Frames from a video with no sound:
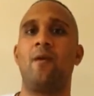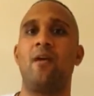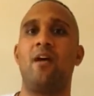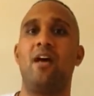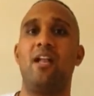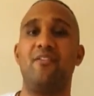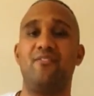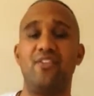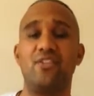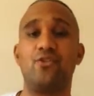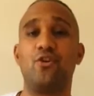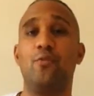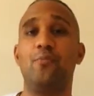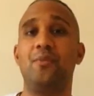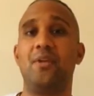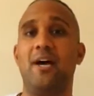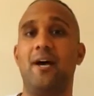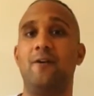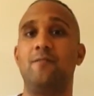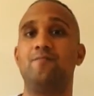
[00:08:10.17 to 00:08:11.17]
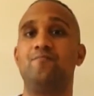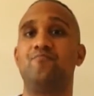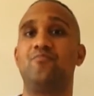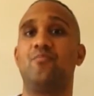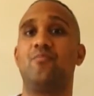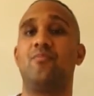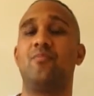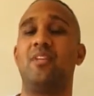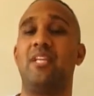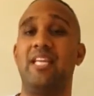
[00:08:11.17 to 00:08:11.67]
And if it's come down
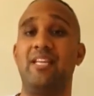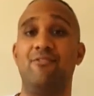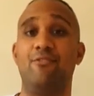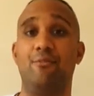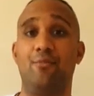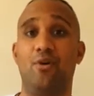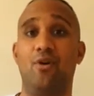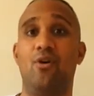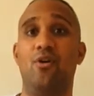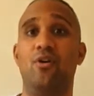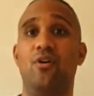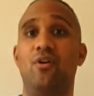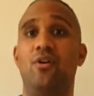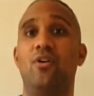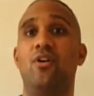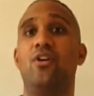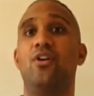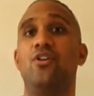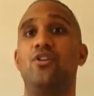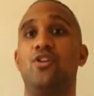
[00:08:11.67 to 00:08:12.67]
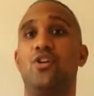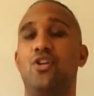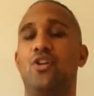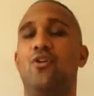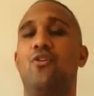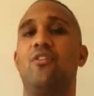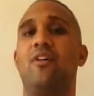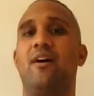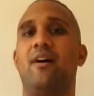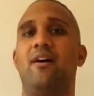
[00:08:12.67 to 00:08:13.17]
even more, you
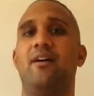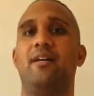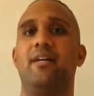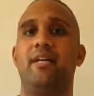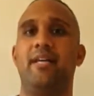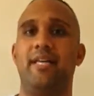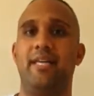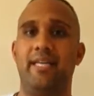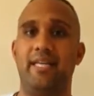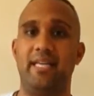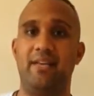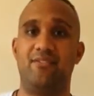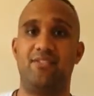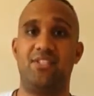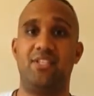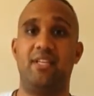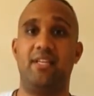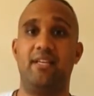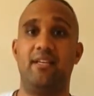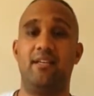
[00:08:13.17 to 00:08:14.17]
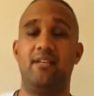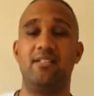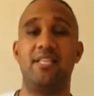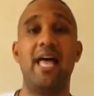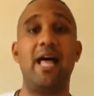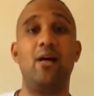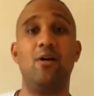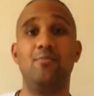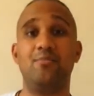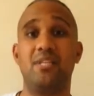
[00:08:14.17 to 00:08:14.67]
know that EFT has
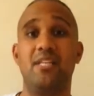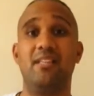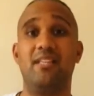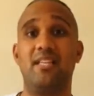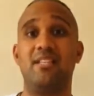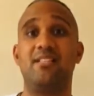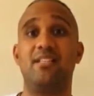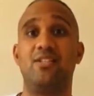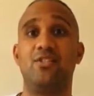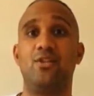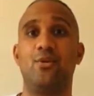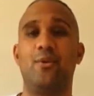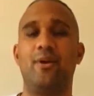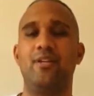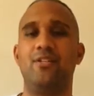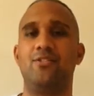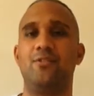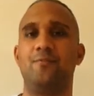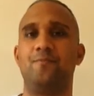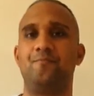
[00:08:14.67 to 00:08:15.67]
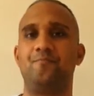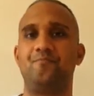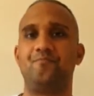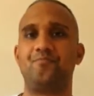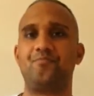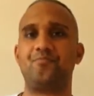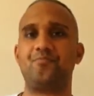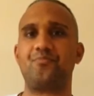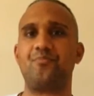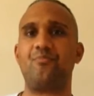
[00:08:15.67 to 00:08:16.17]
helped in this situation.
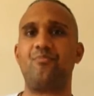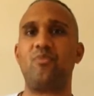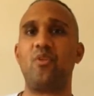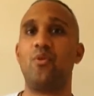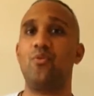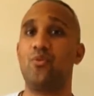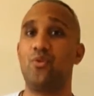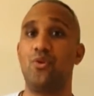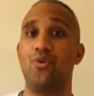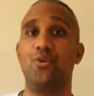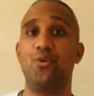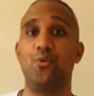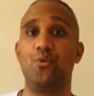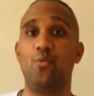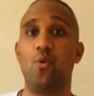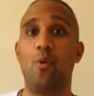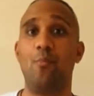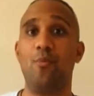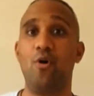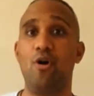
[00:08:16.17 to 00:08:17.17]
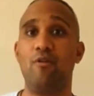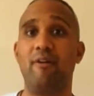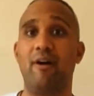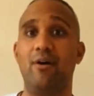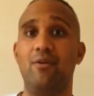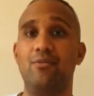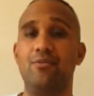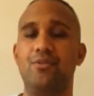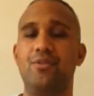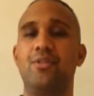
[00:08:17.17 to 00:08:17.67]
I'm going to do it one more round.